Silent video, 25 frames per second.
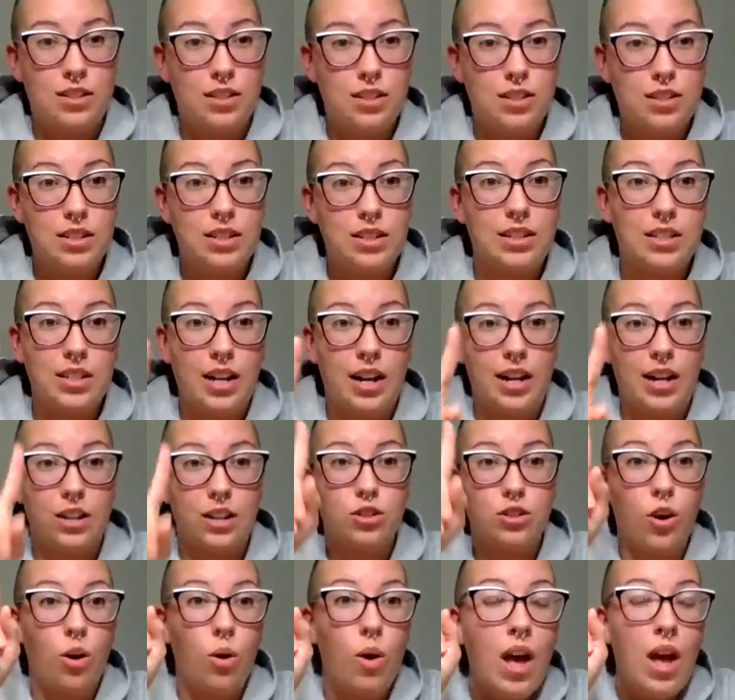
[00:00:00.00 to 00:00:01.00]
This is exciting.
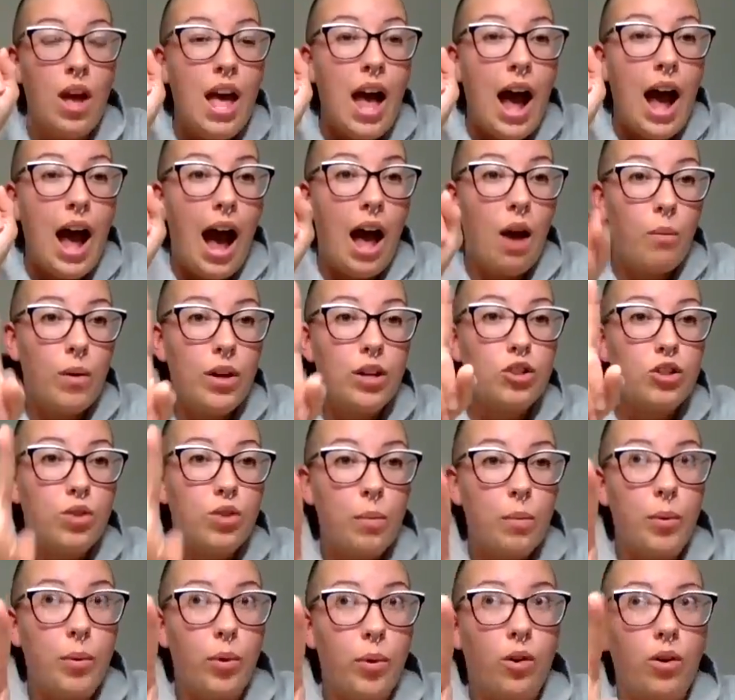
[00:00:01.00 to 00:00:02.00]
So I went
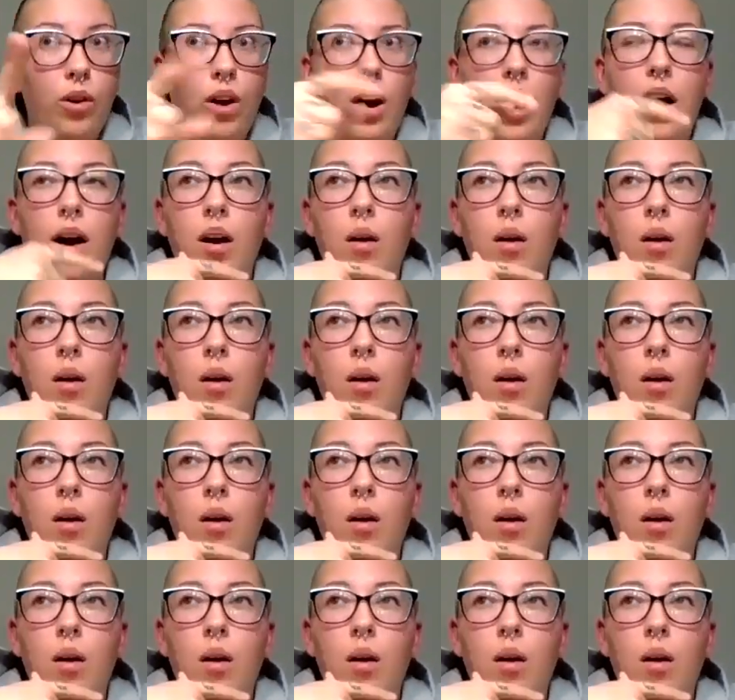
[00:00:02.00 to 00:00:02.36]
triple,